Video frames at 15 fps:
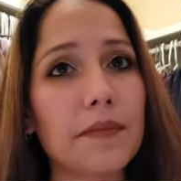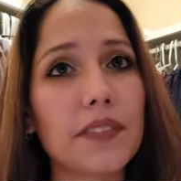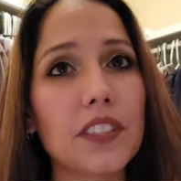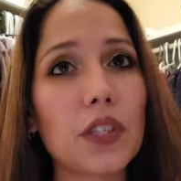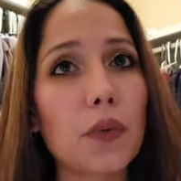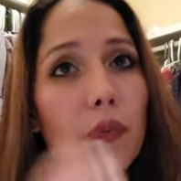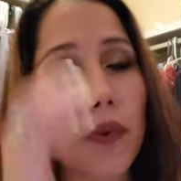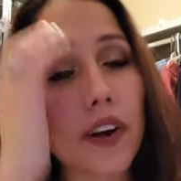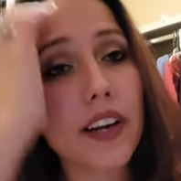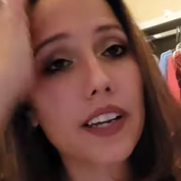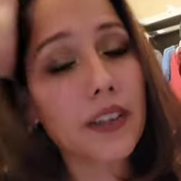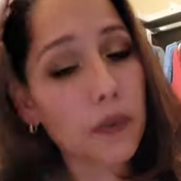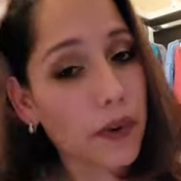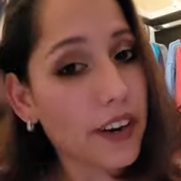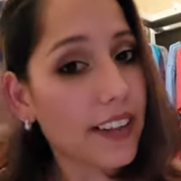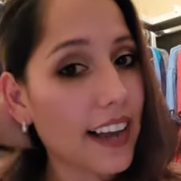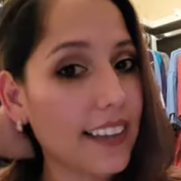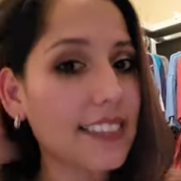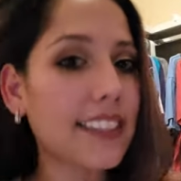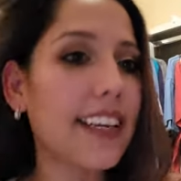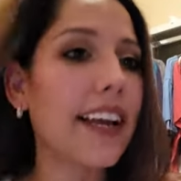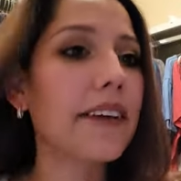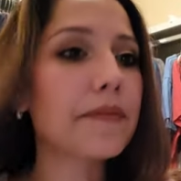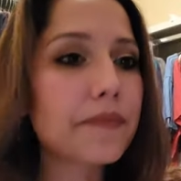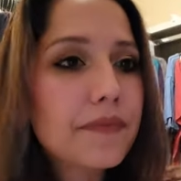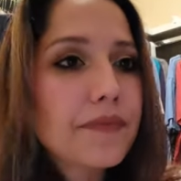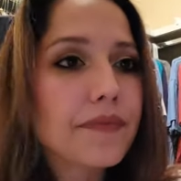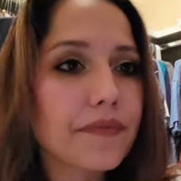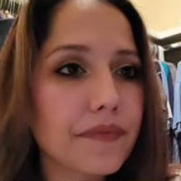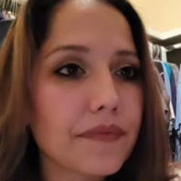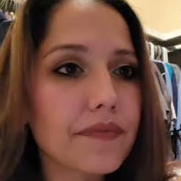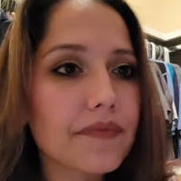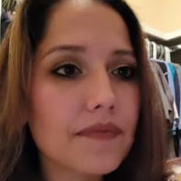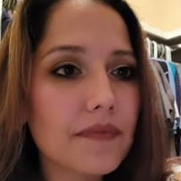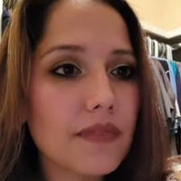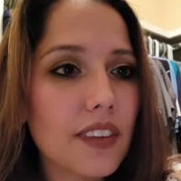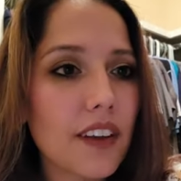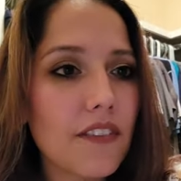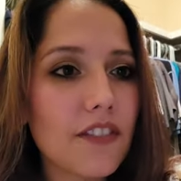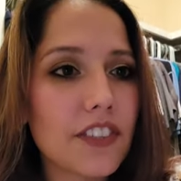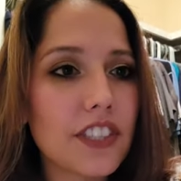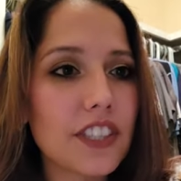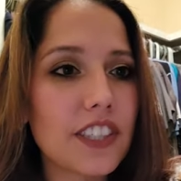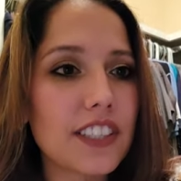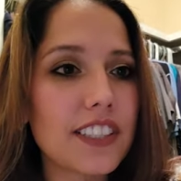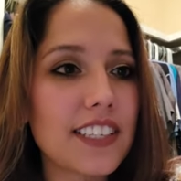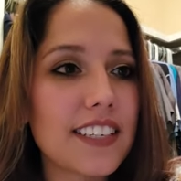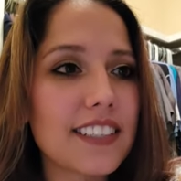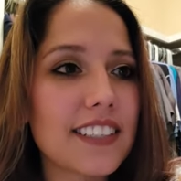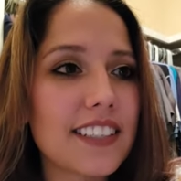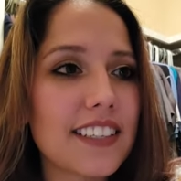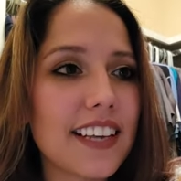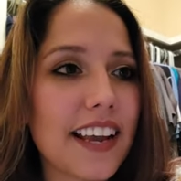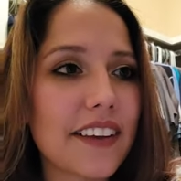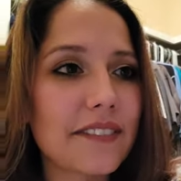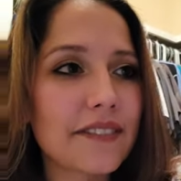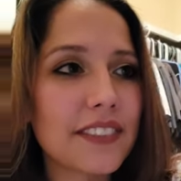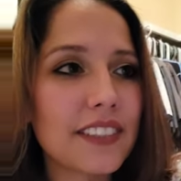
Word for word: So we're going to wear that today. For sure. Scent of the day.